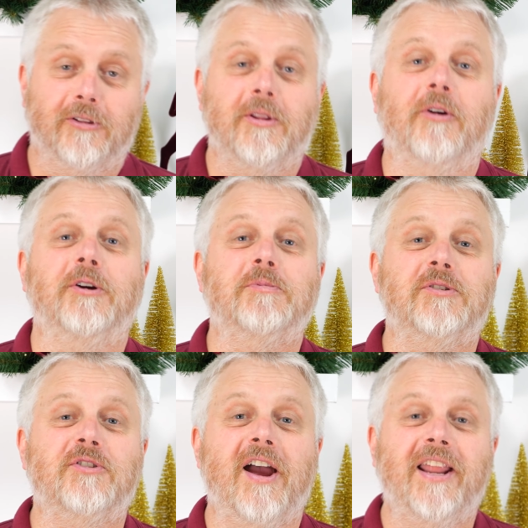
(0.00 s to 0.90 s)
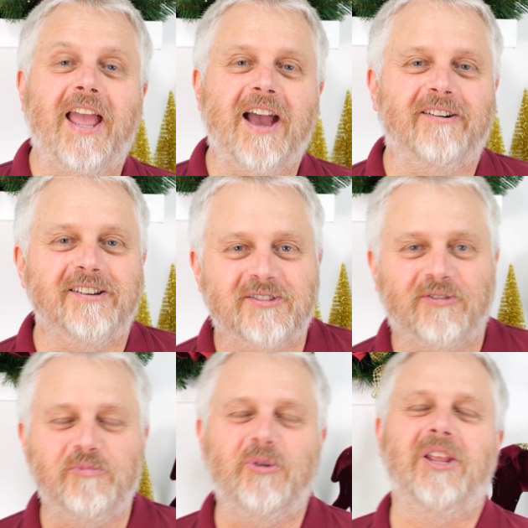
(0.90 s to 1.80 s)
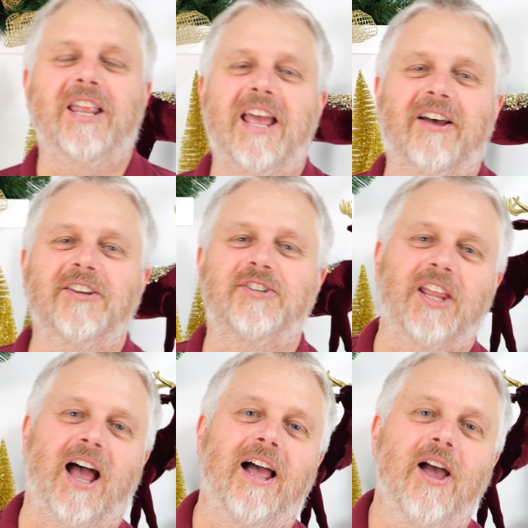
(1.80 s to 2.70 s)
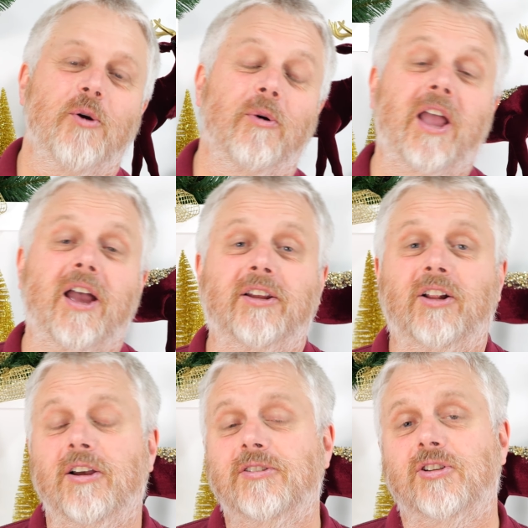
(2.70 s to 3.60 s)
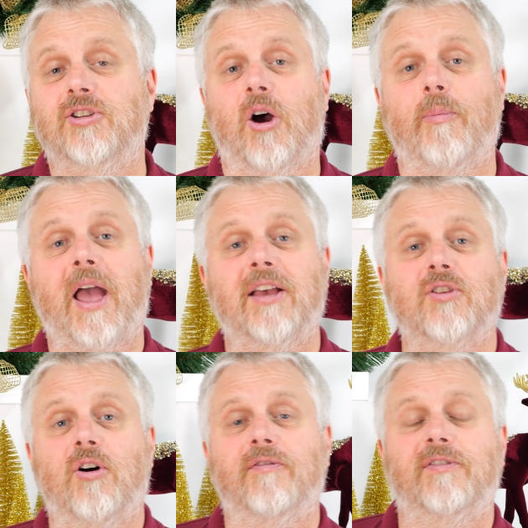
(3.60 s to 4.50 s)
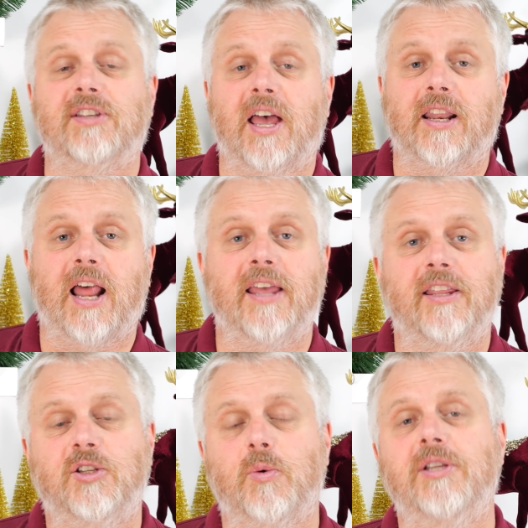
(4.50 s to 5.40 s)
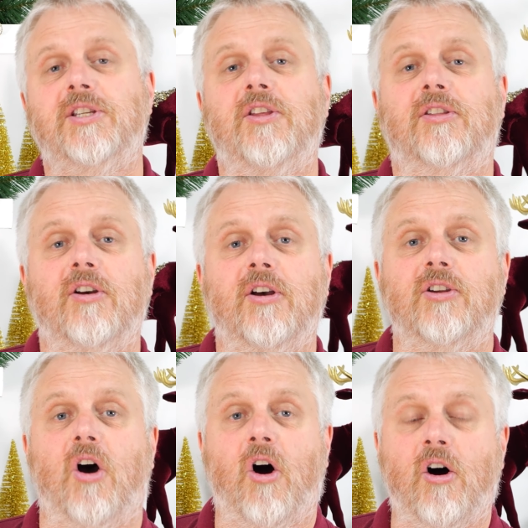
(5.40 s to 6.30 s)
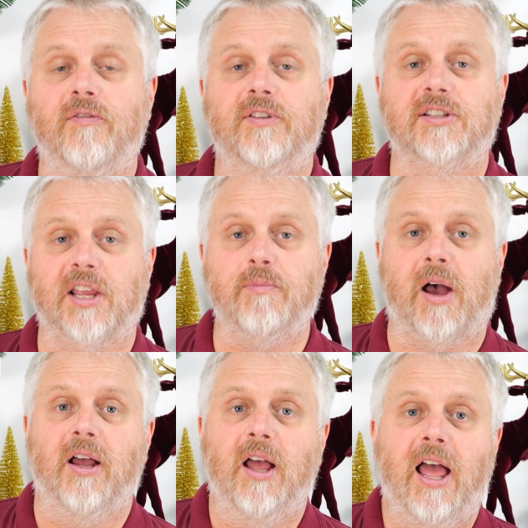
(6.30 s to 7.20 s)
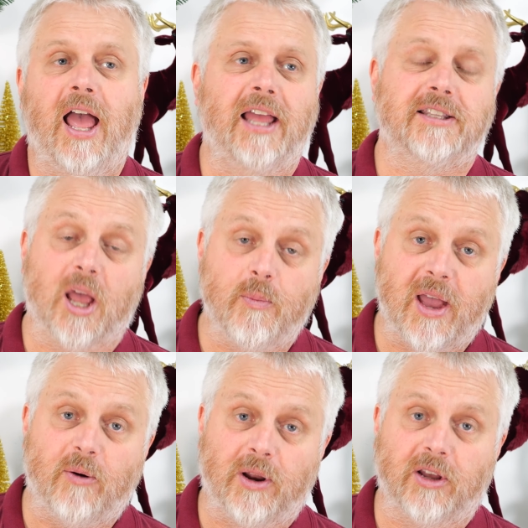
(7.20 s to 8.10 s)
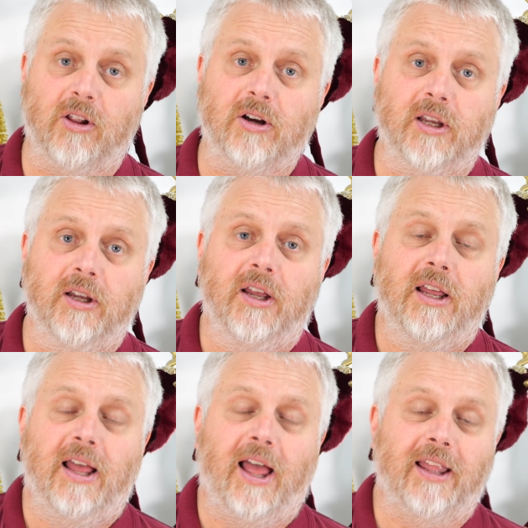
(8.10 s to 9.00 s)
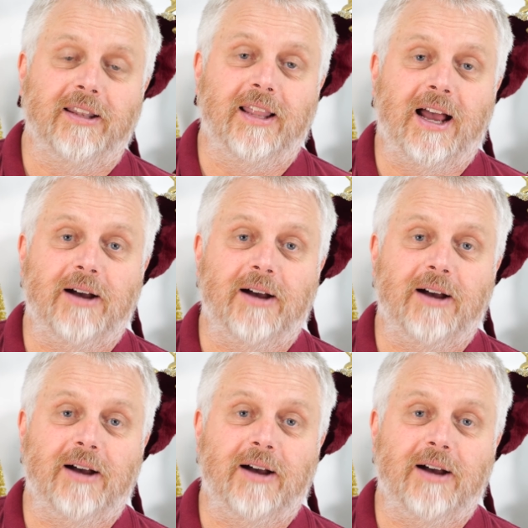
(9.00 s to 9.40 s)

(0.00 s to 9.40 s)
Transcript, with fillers: The Christmas trading hours for Bullion Now this year. We're going to close the shop as of Saturday the 23rd of December at about 1 o'clock, and